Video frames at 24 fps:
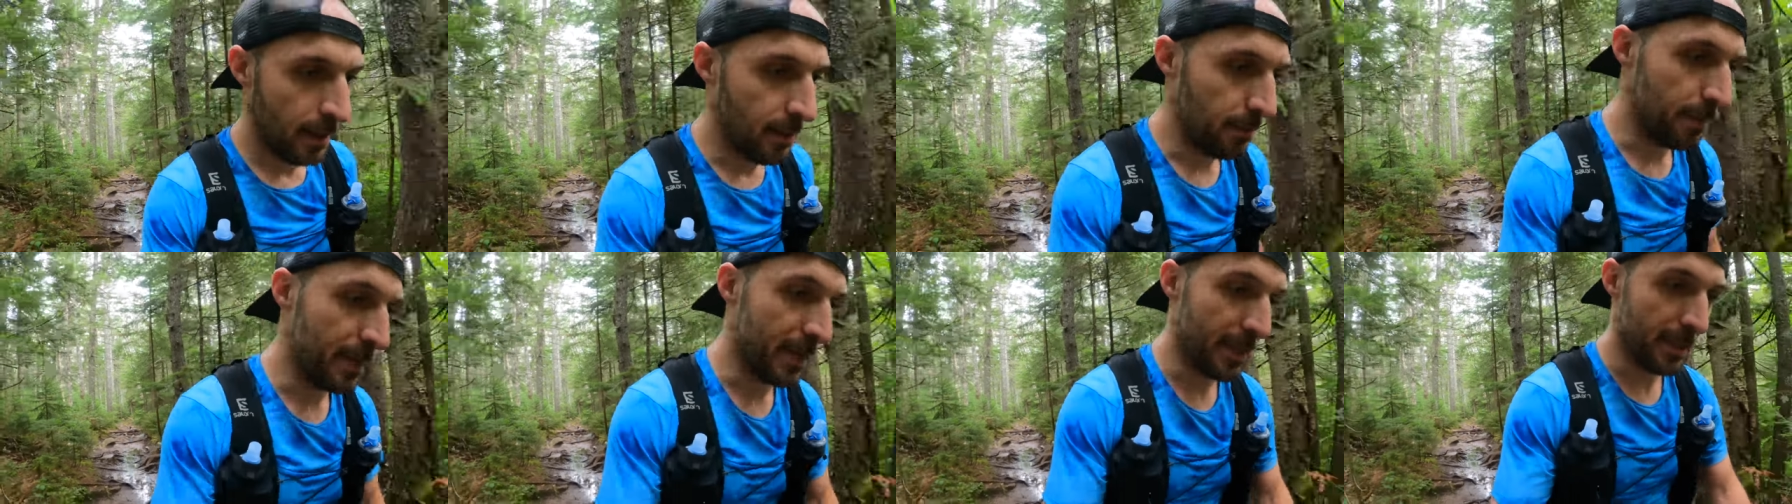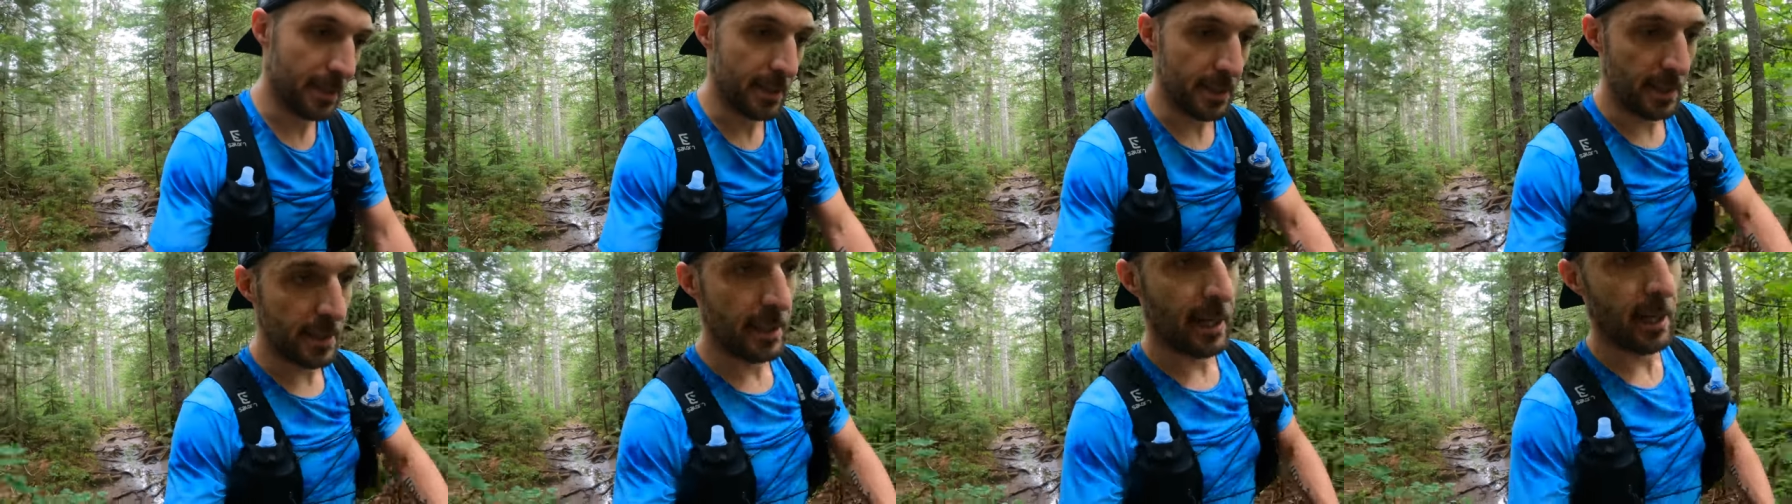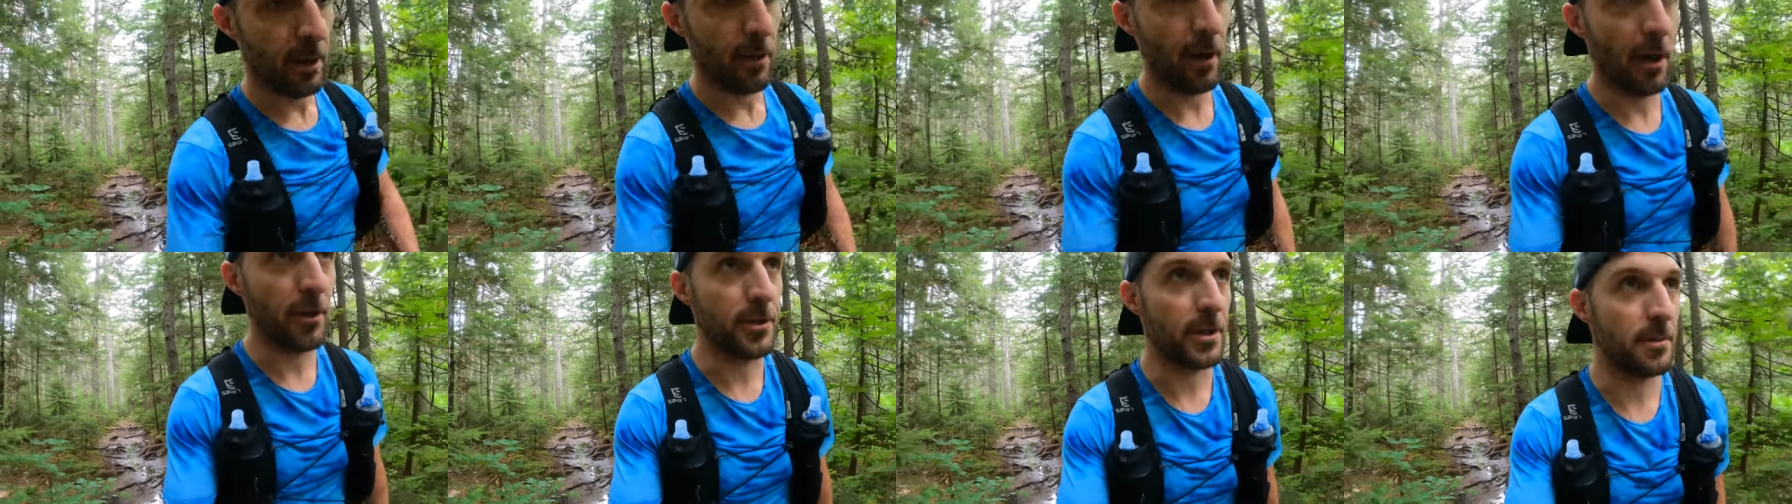because, you
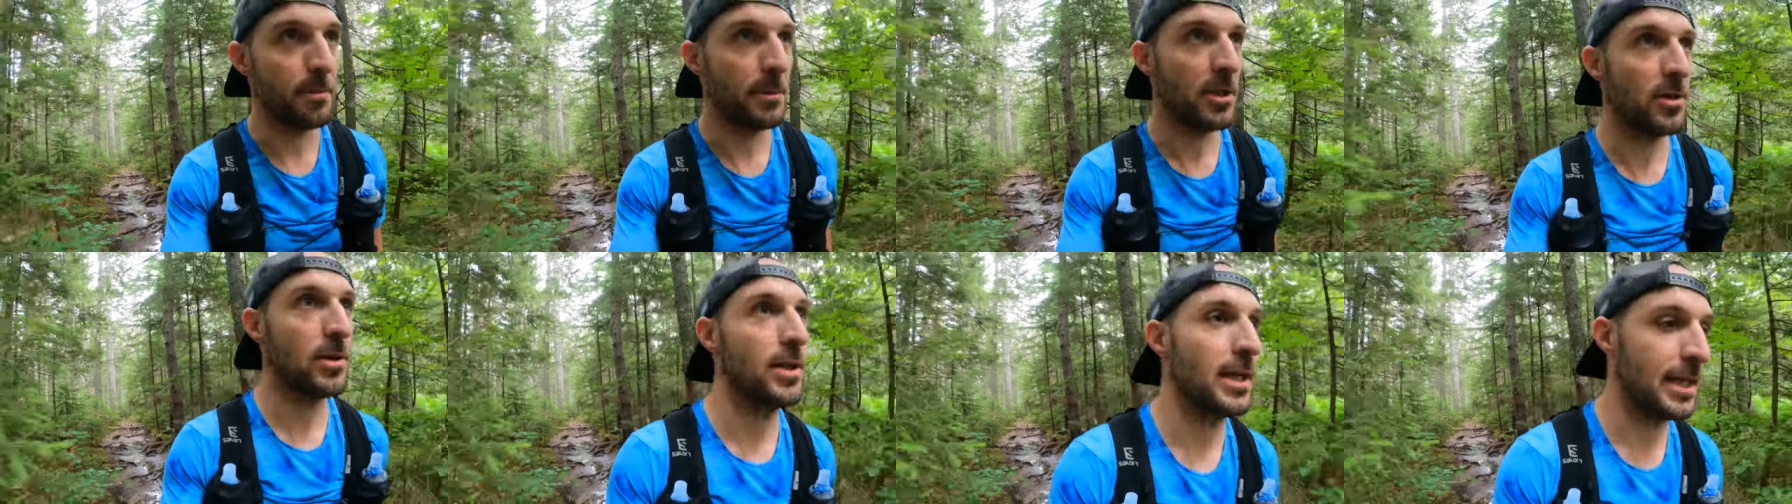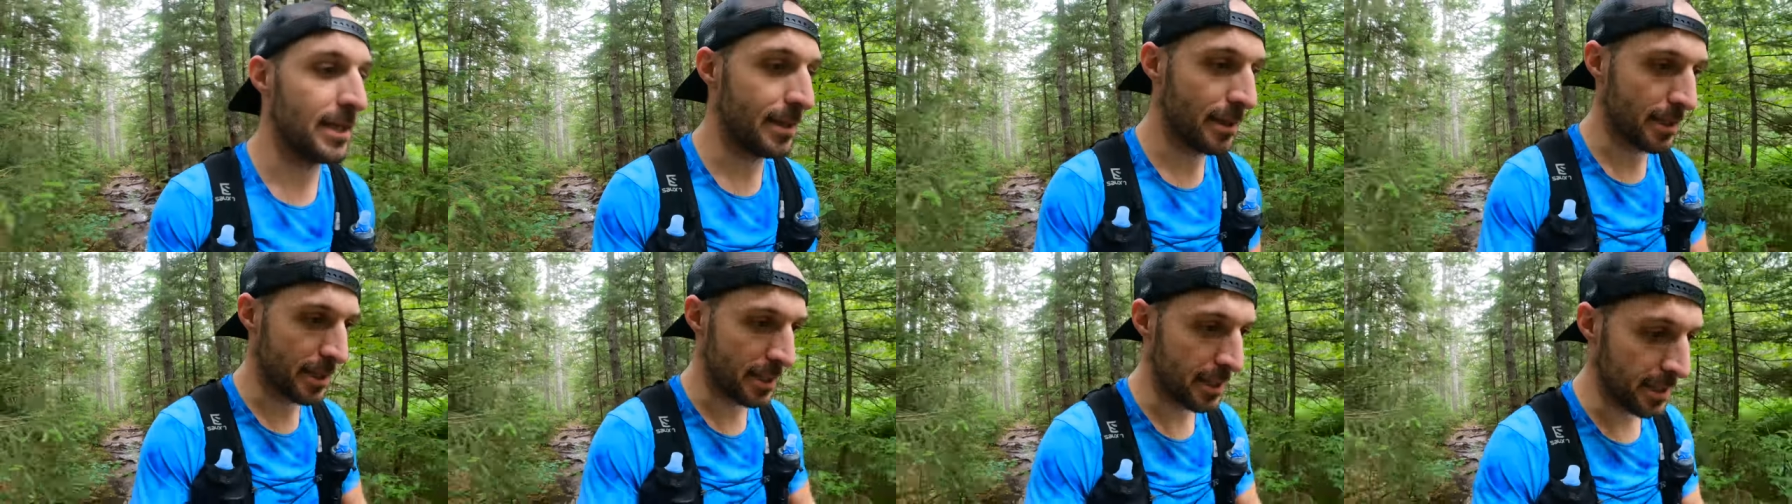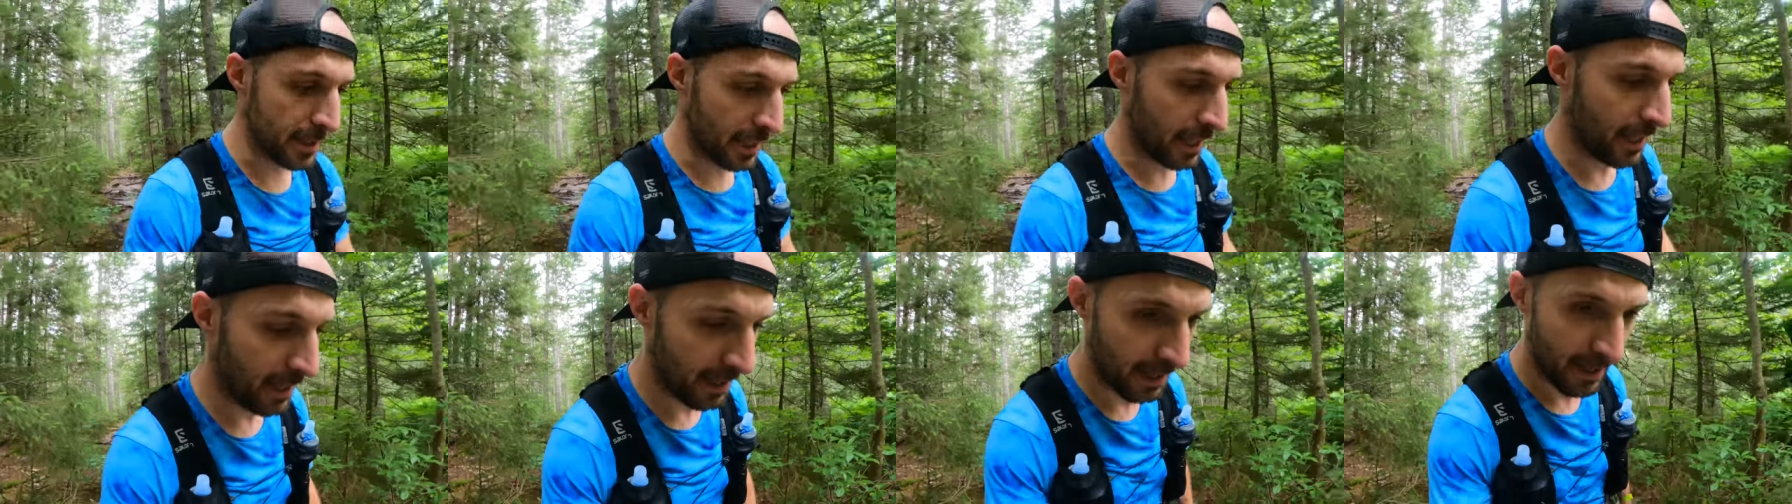know, ultimately this is